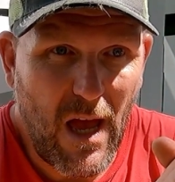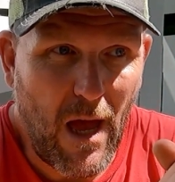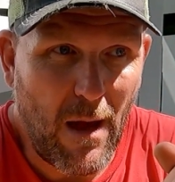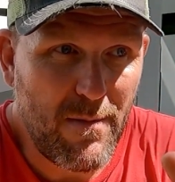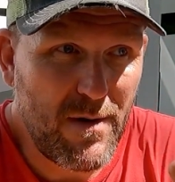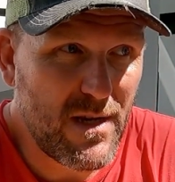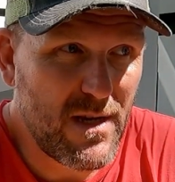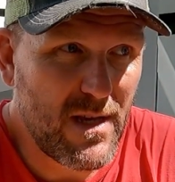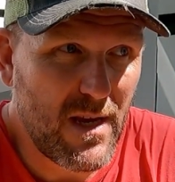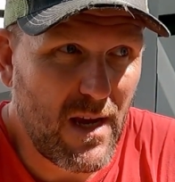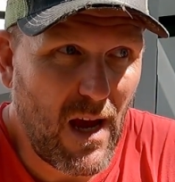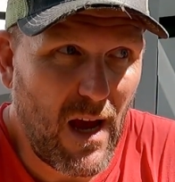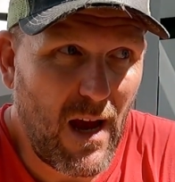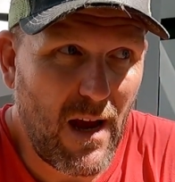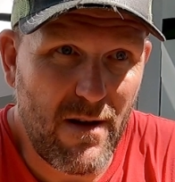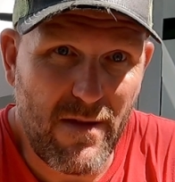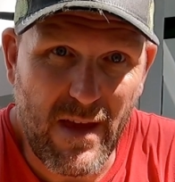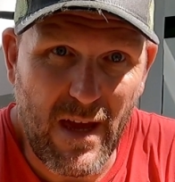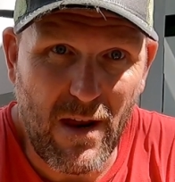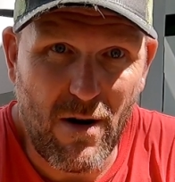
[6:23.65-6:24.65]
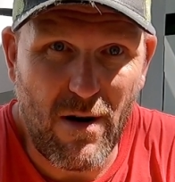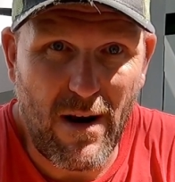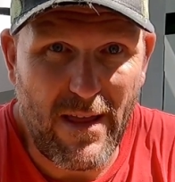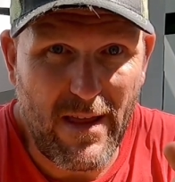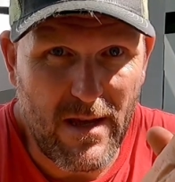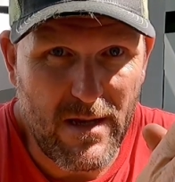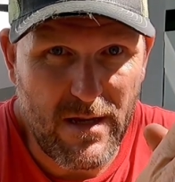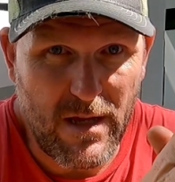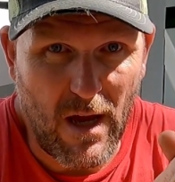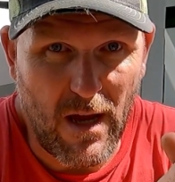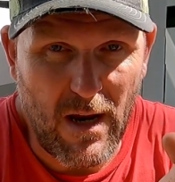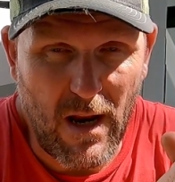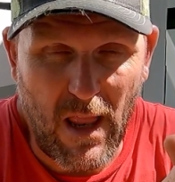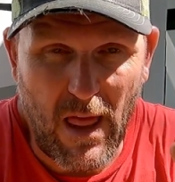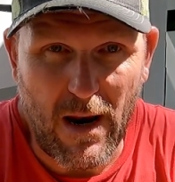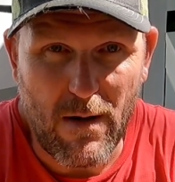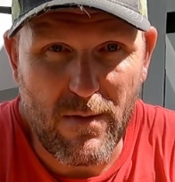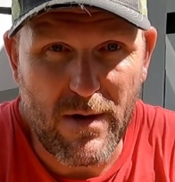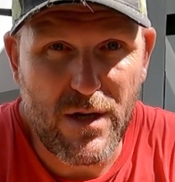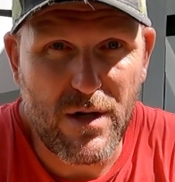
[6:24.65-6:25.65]
I'm just a guy on the internet that's done a
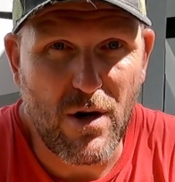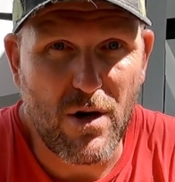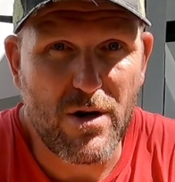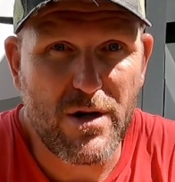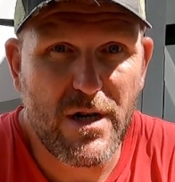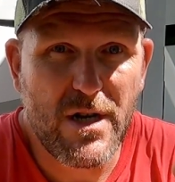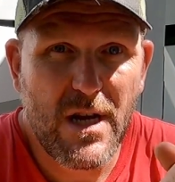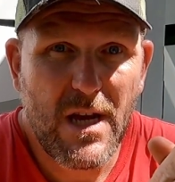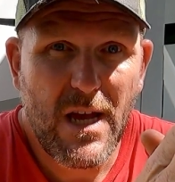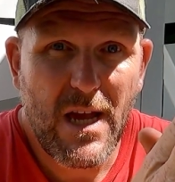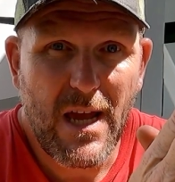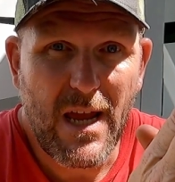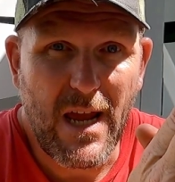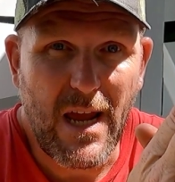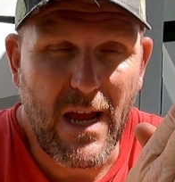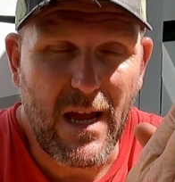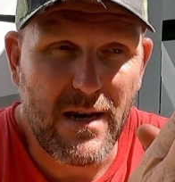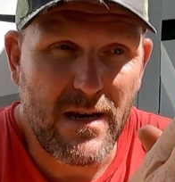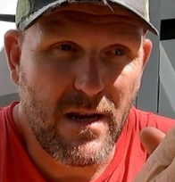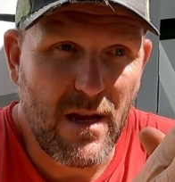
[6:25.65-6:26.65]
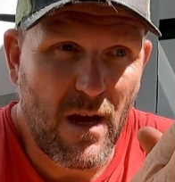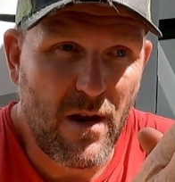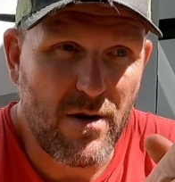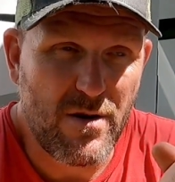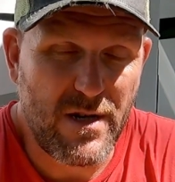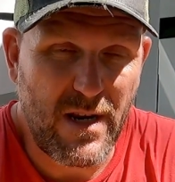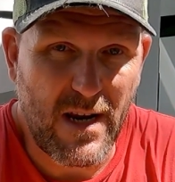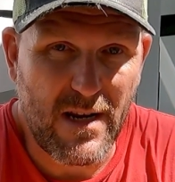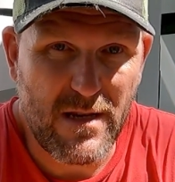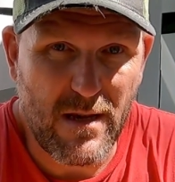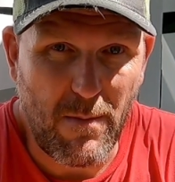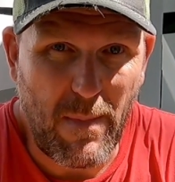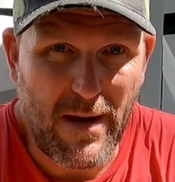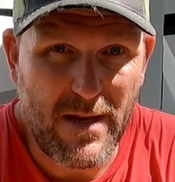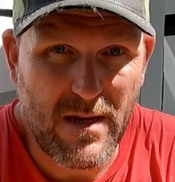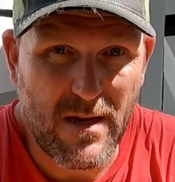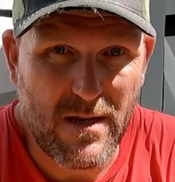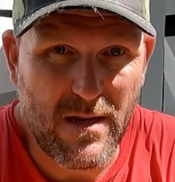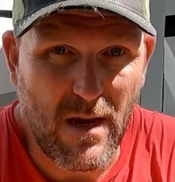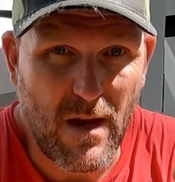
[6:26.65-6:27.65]
lot of research and understands the
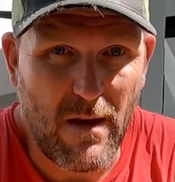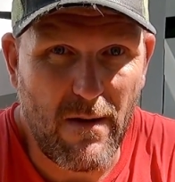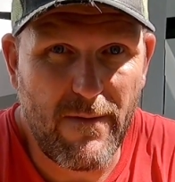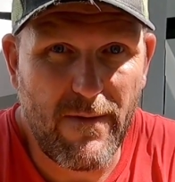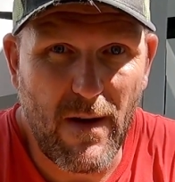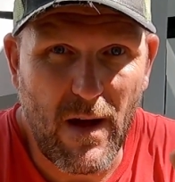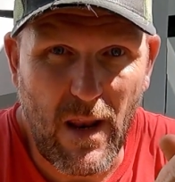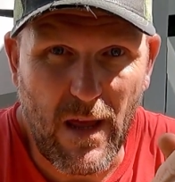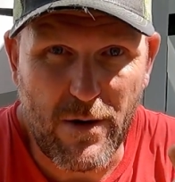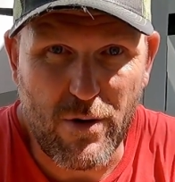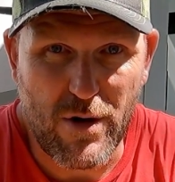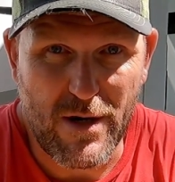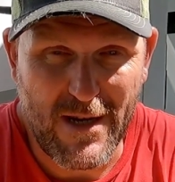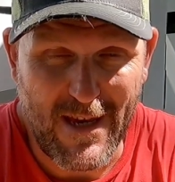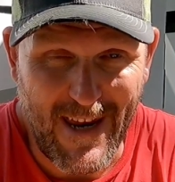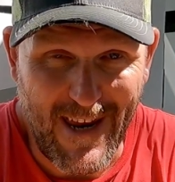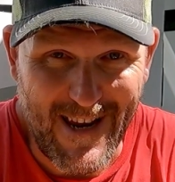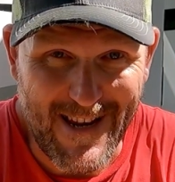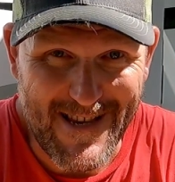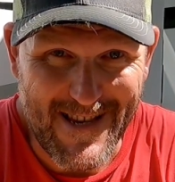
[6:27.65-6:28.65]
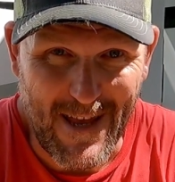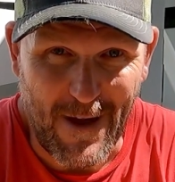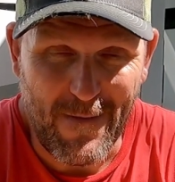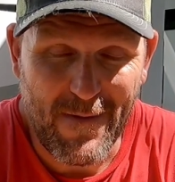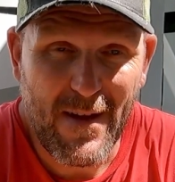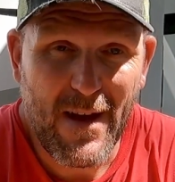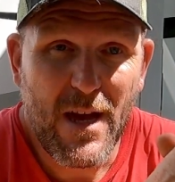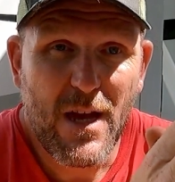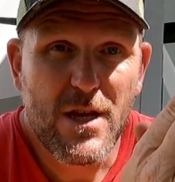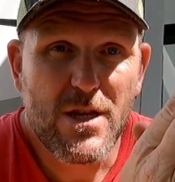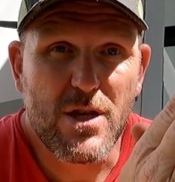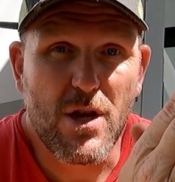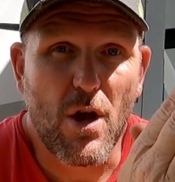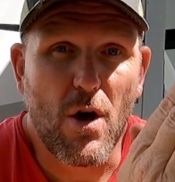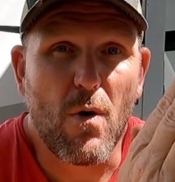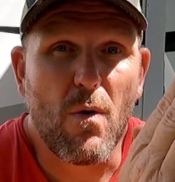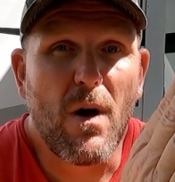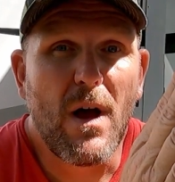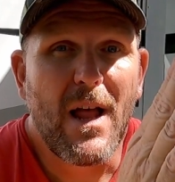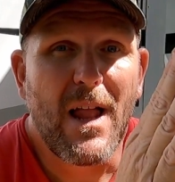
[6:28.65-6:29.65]
basics of electricity and stuff.
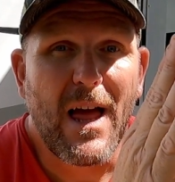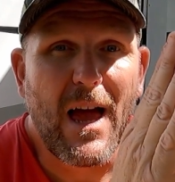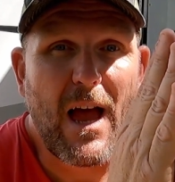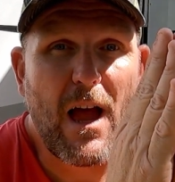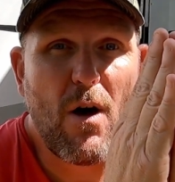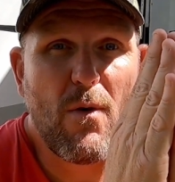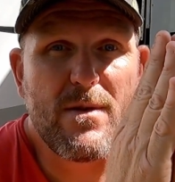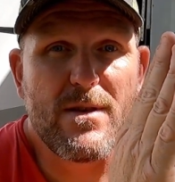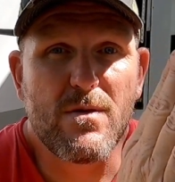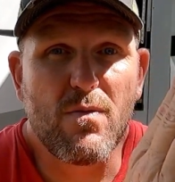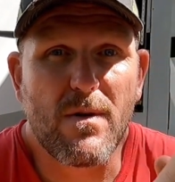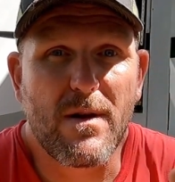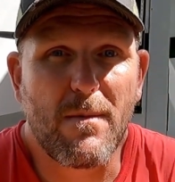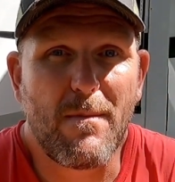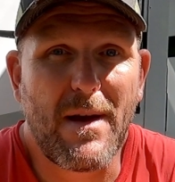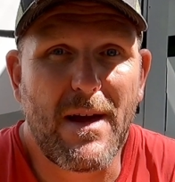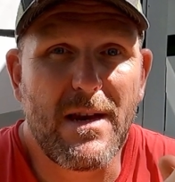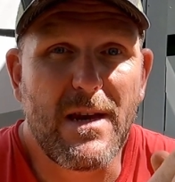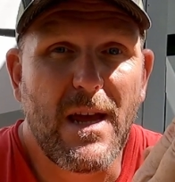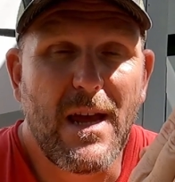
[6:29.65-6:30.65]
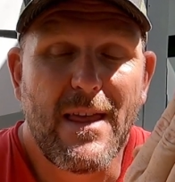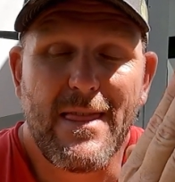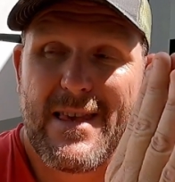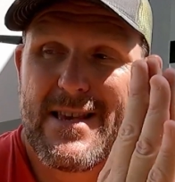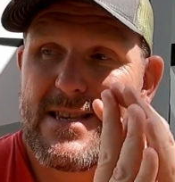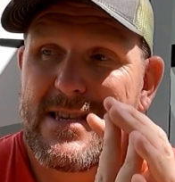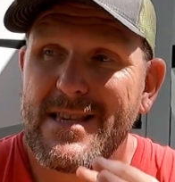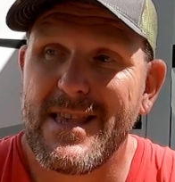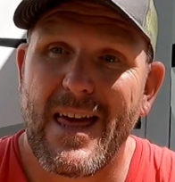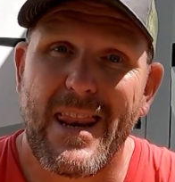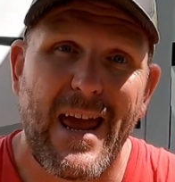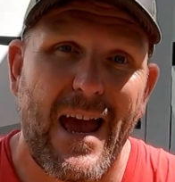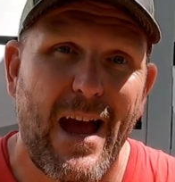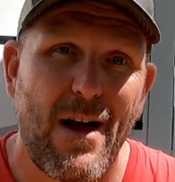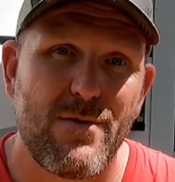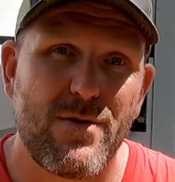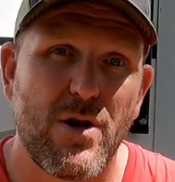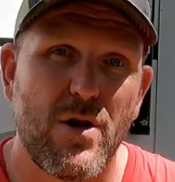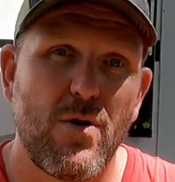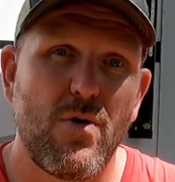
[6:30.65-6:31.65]
So I always recommend, this is not a
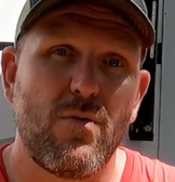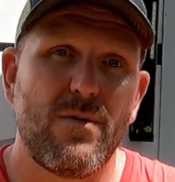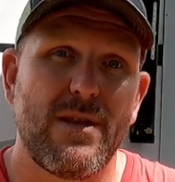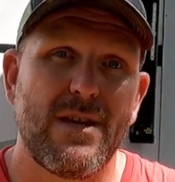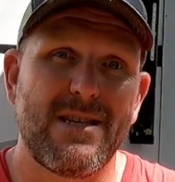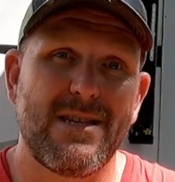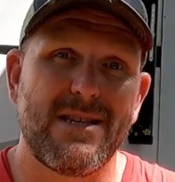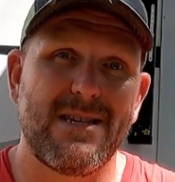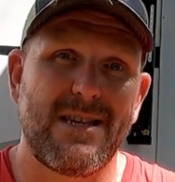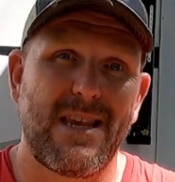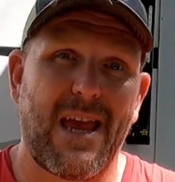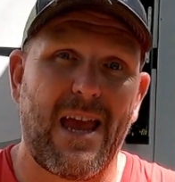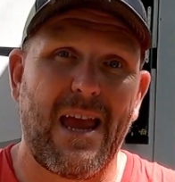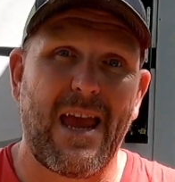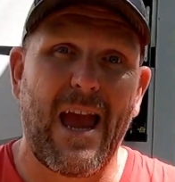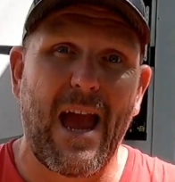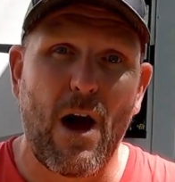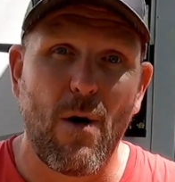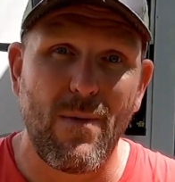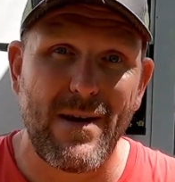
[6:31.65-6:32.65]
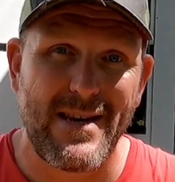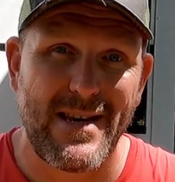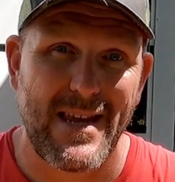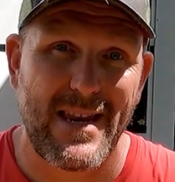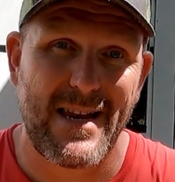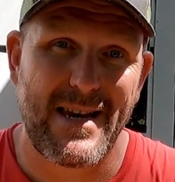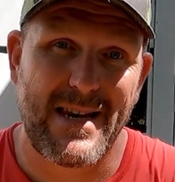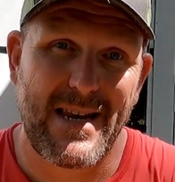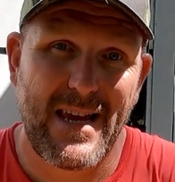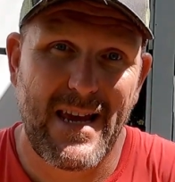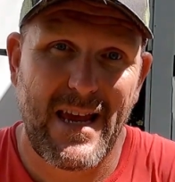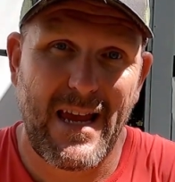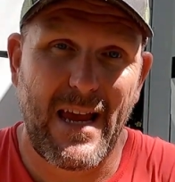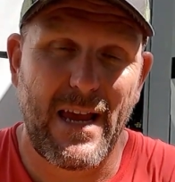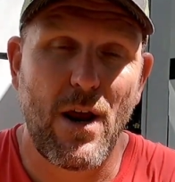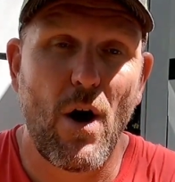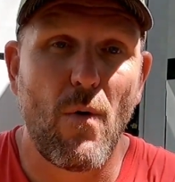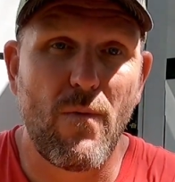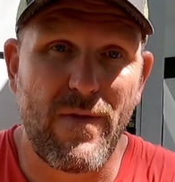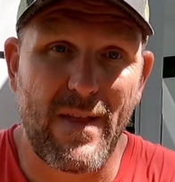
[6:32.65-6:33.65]
how-to, this is a how we did it,
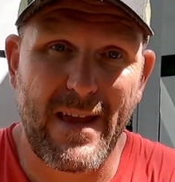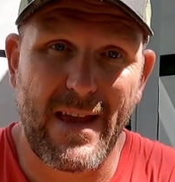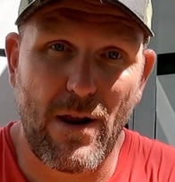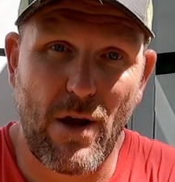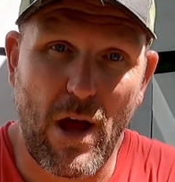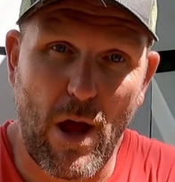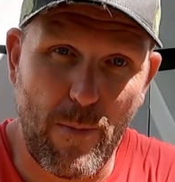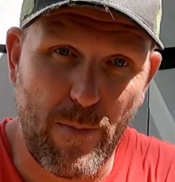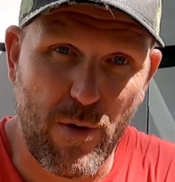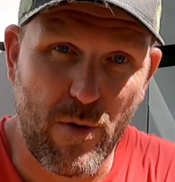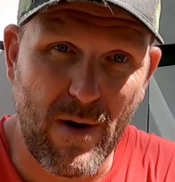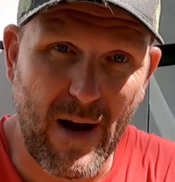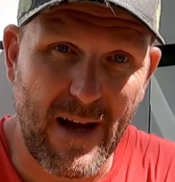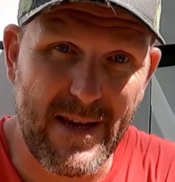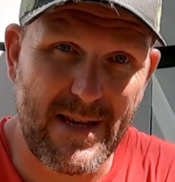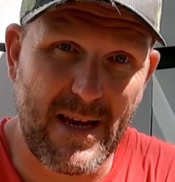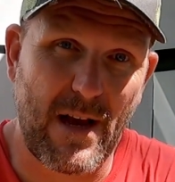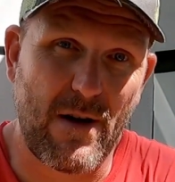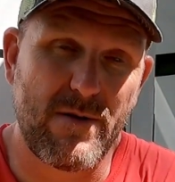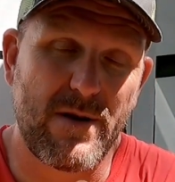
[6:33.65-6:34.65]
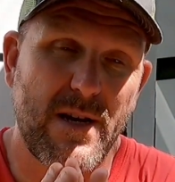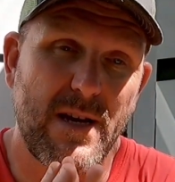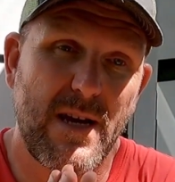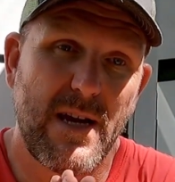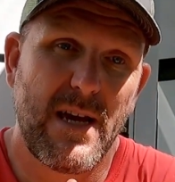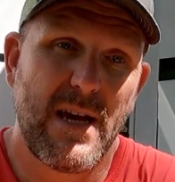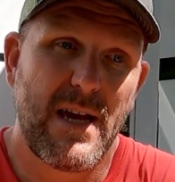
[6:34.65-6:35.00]
and hopefully it'll help you guys out.